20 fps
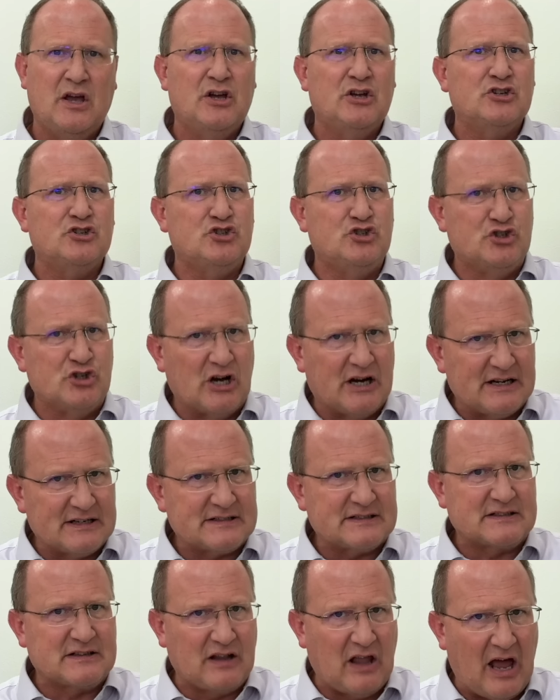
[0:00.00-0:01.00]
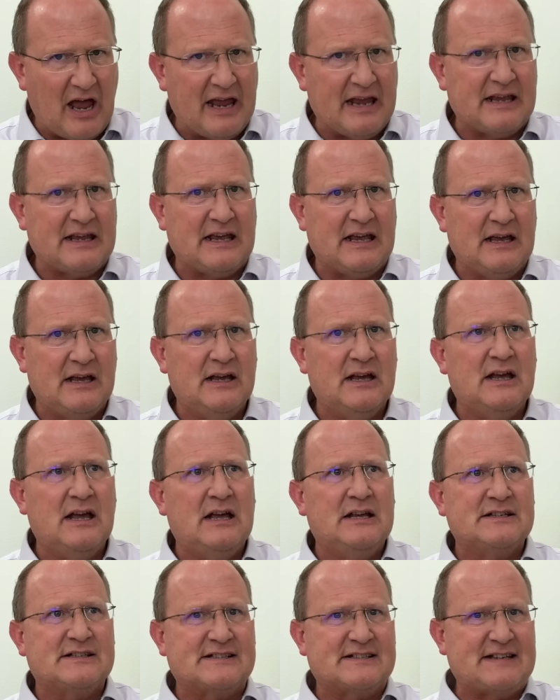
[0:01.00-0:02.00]
just like
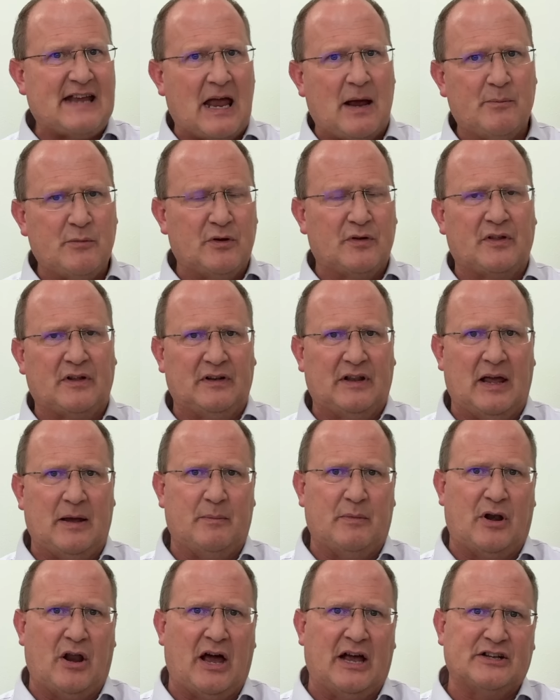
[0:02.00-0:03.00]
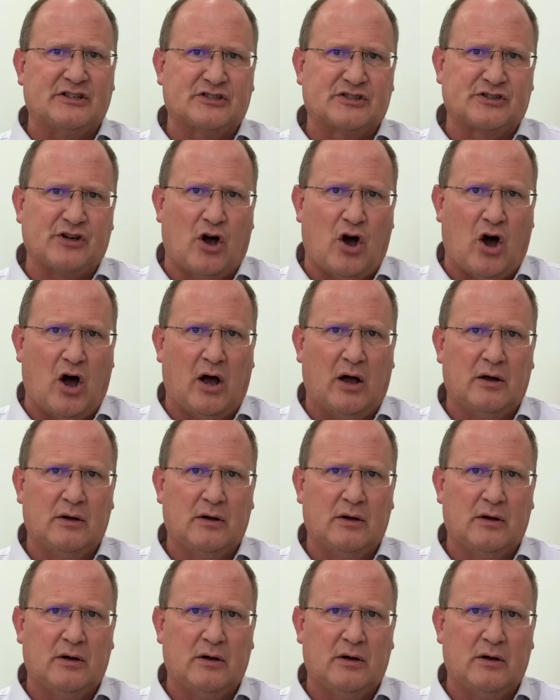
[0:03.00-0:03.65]
Samuel the Lamanite saw.